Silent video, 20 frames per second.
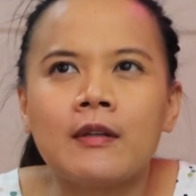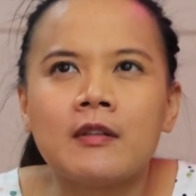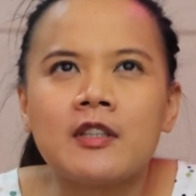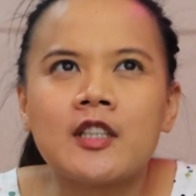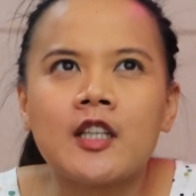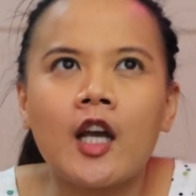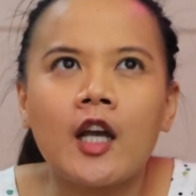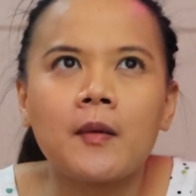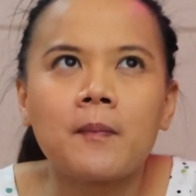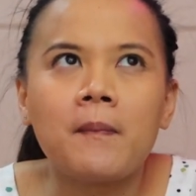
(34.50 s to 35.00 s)

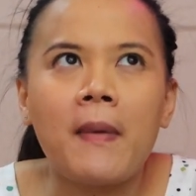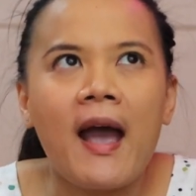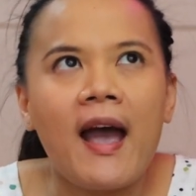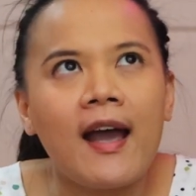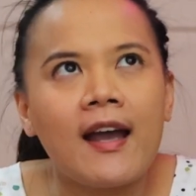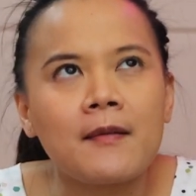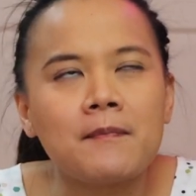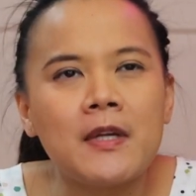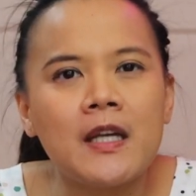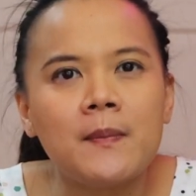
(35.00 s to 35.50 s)
check
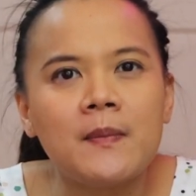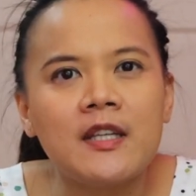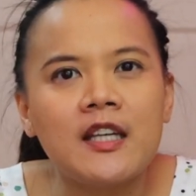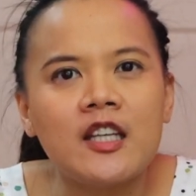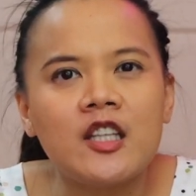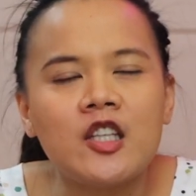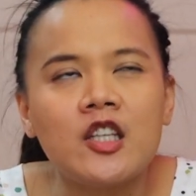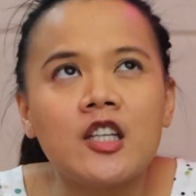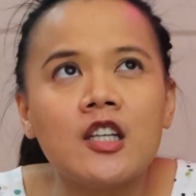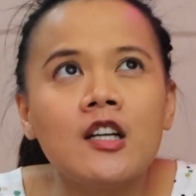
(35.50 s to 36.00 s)
back maybe a
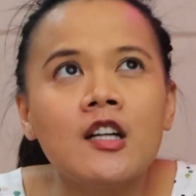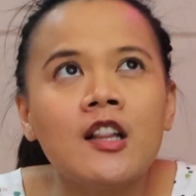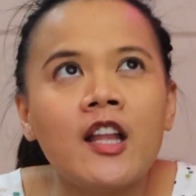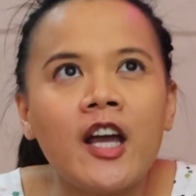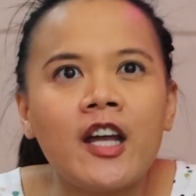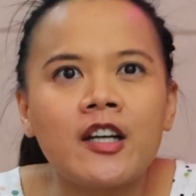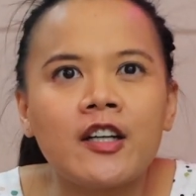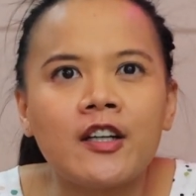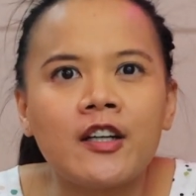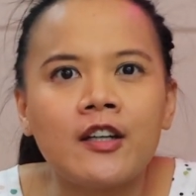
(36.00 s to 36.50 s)
year
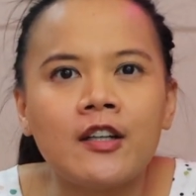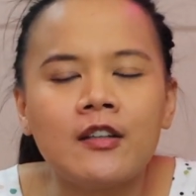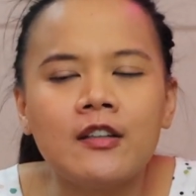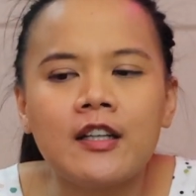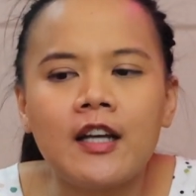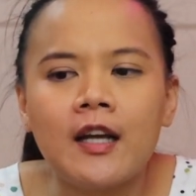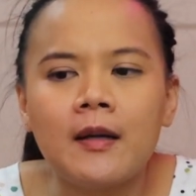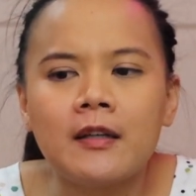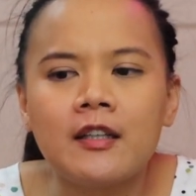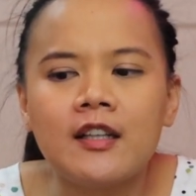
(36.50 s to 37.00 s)
later,
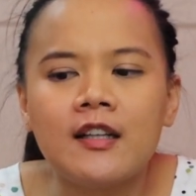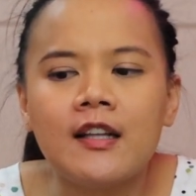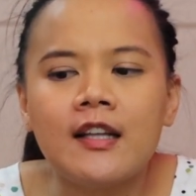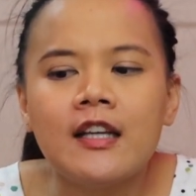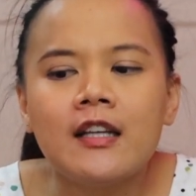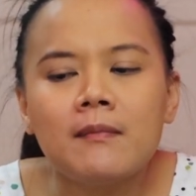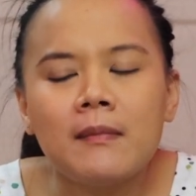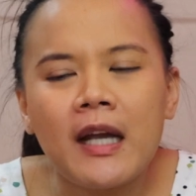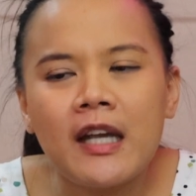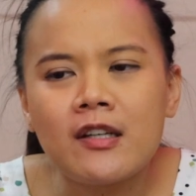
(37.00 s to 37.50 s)
the
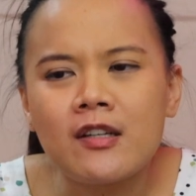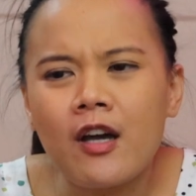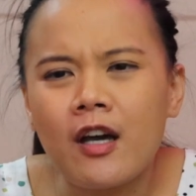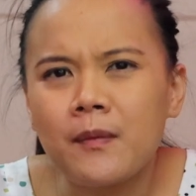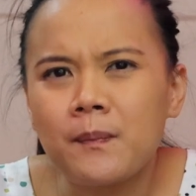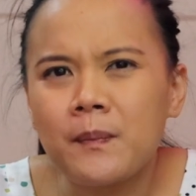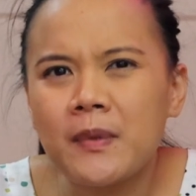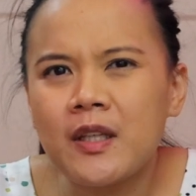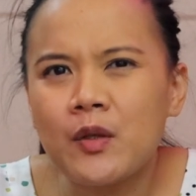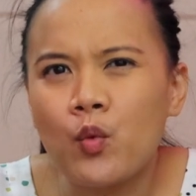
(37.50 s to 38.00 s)
link might
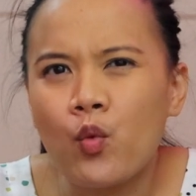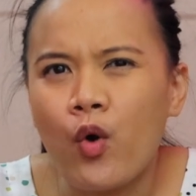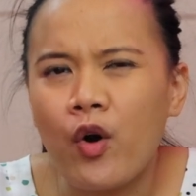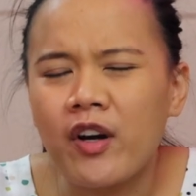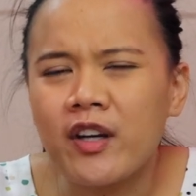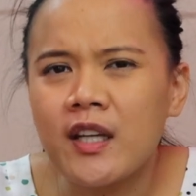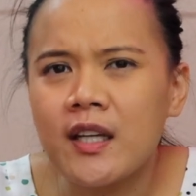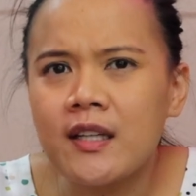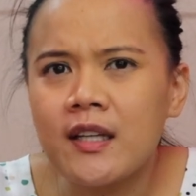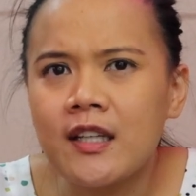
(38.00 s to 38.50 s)
not be
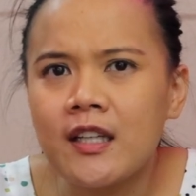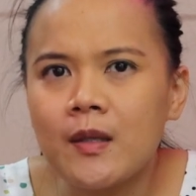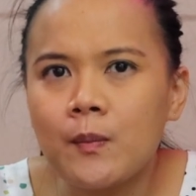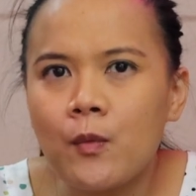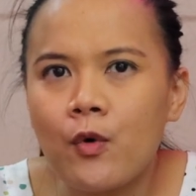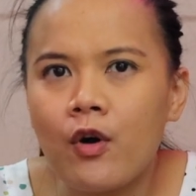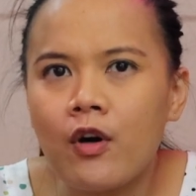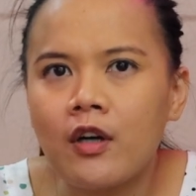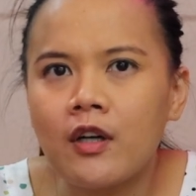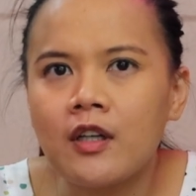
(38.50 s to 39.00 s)
working
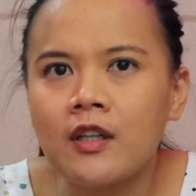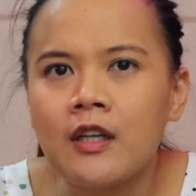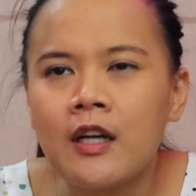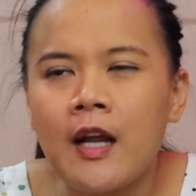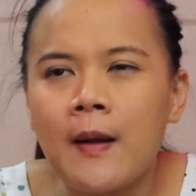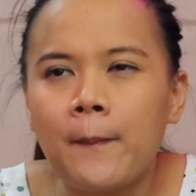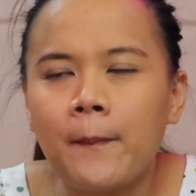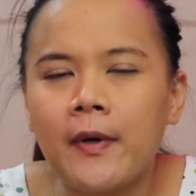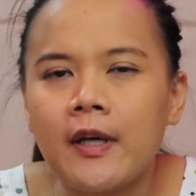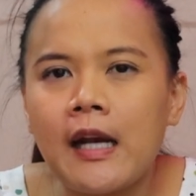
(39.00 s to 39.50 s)
anymore,
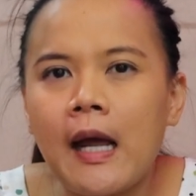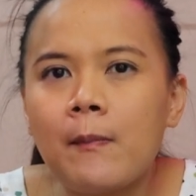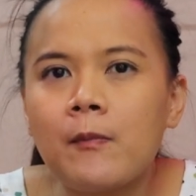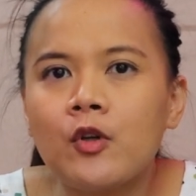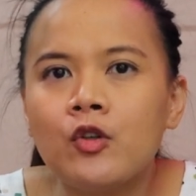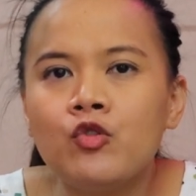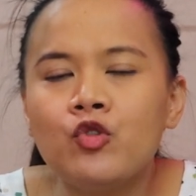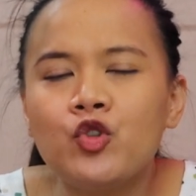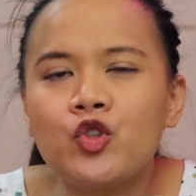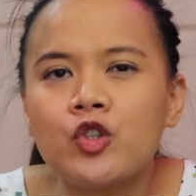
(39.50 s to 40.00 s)
but I'm
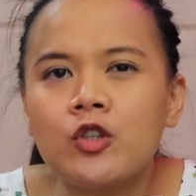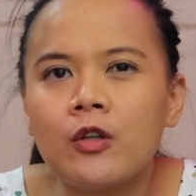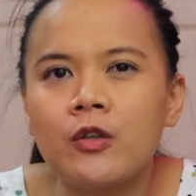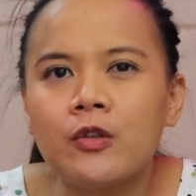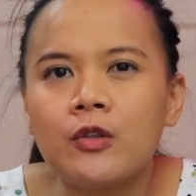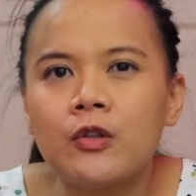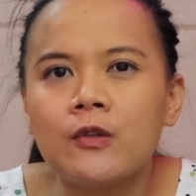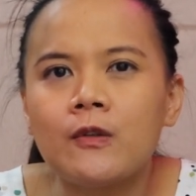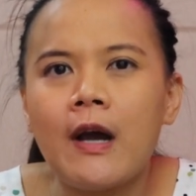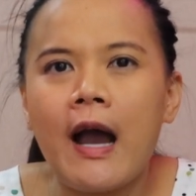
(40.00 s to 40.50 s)
going to show
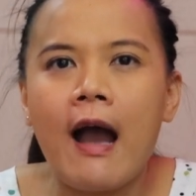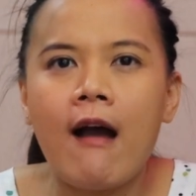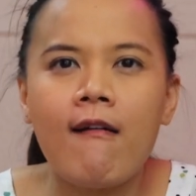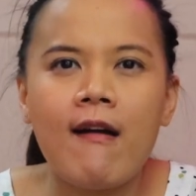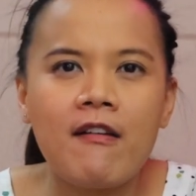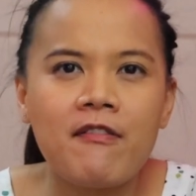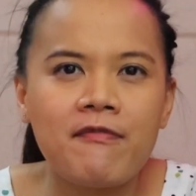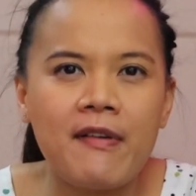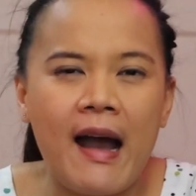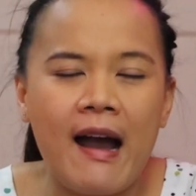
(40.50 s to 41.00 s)
you how
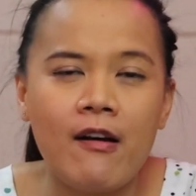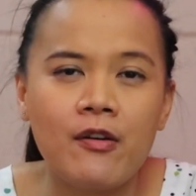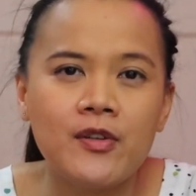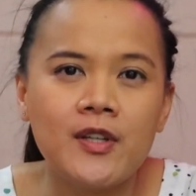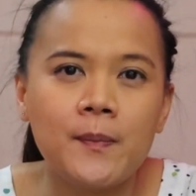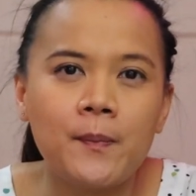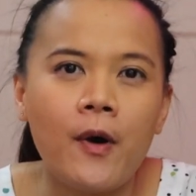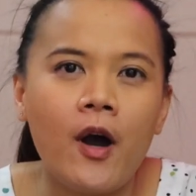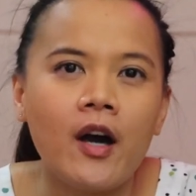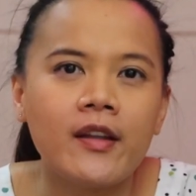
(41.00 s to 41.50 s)
I found
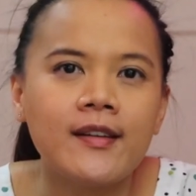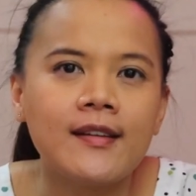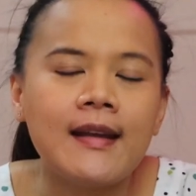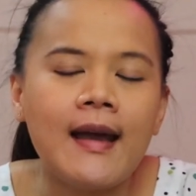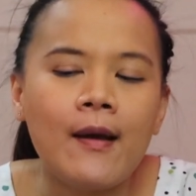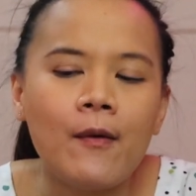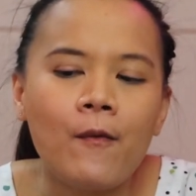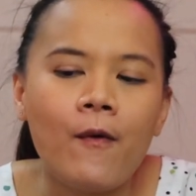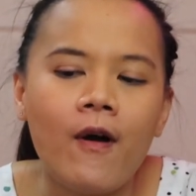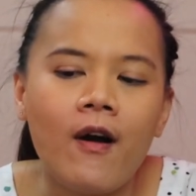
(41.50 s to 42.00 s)
the pot that
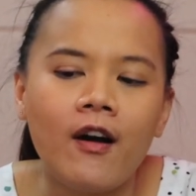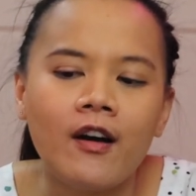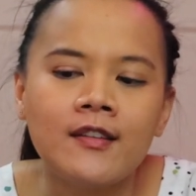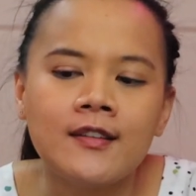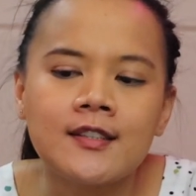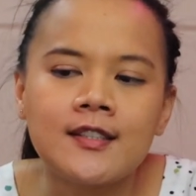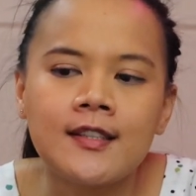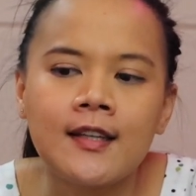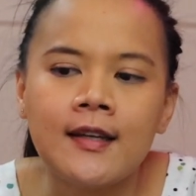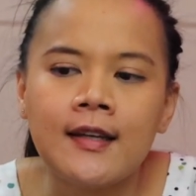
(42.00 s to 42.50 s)
I
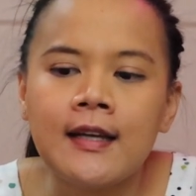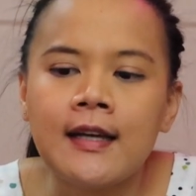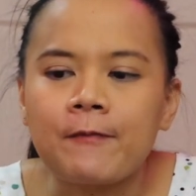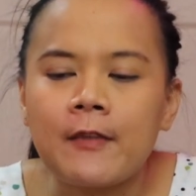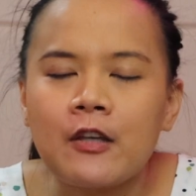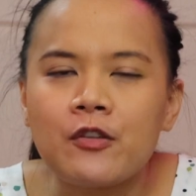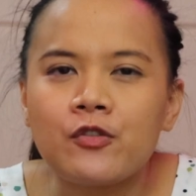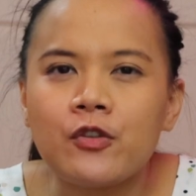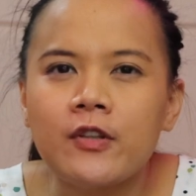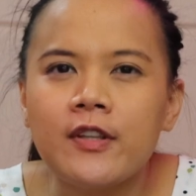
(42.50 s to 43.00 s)
want
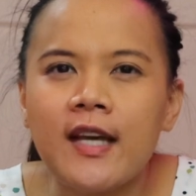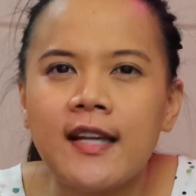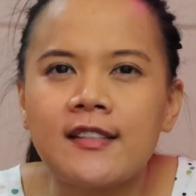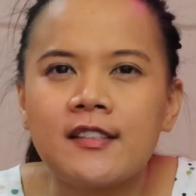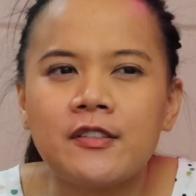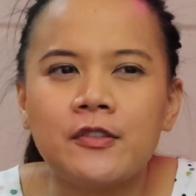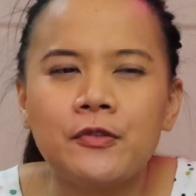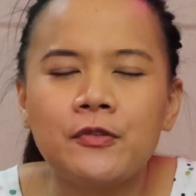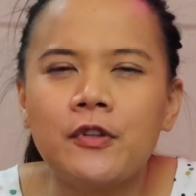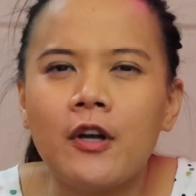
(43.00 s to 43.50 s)
so
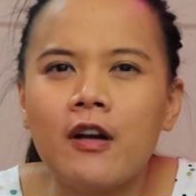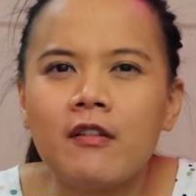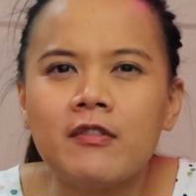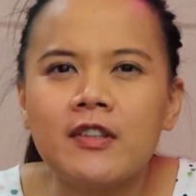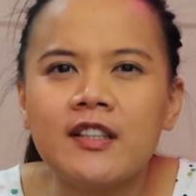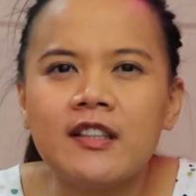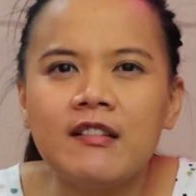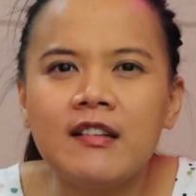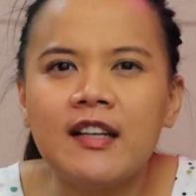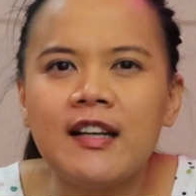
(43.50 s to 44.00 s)
that you don't
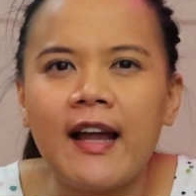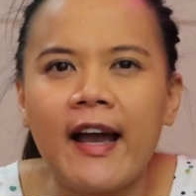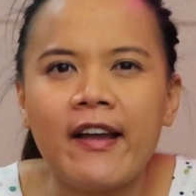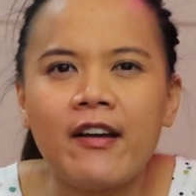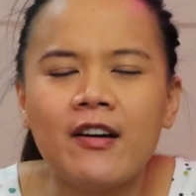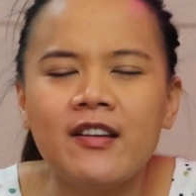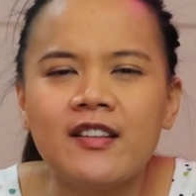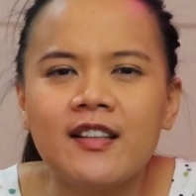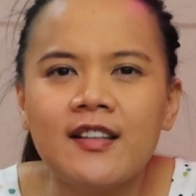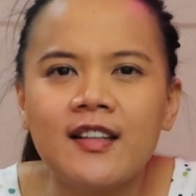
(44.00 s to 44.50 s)
really rely
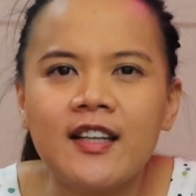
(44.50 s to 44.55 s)
on the